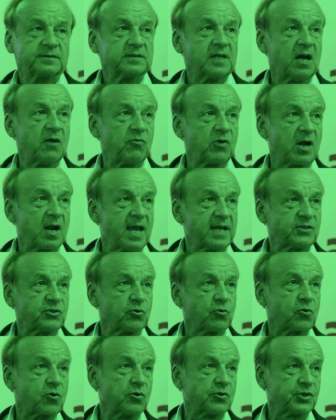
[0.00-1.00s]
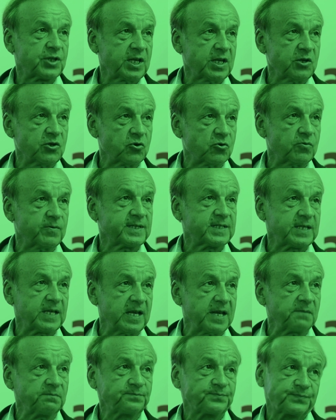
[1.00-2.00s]
I would like to continue with
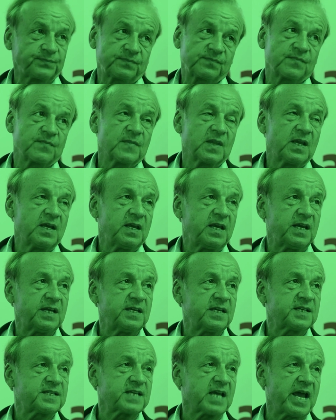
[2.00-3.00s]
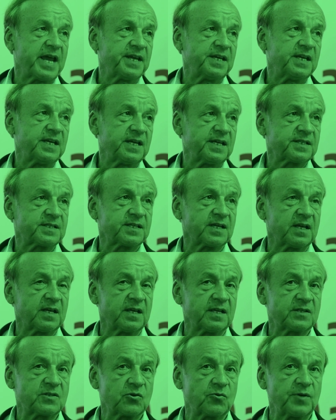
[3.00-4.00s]
him. He decided
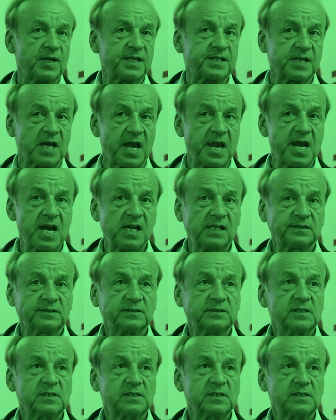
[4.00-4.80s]
to retire.